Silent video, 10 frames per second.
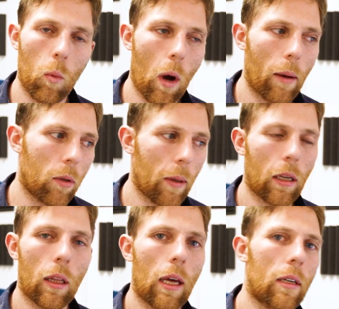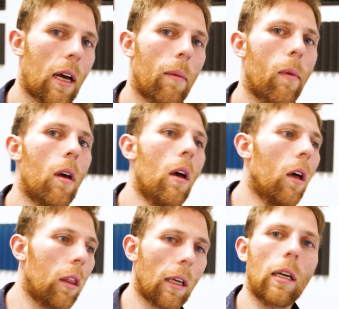why I'm spending a lot of time
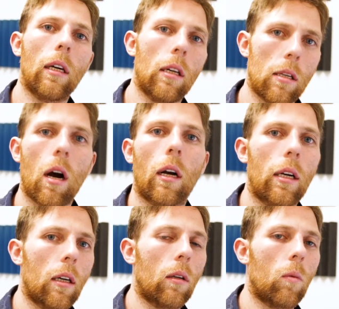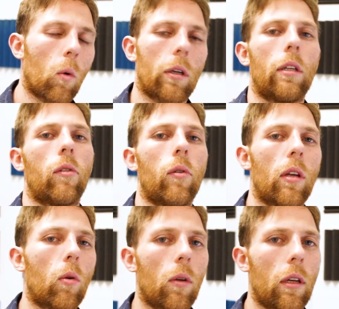thinking and talking and working through
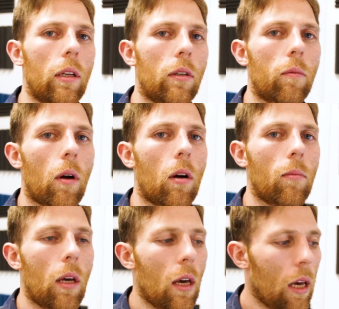the whole adhesive problem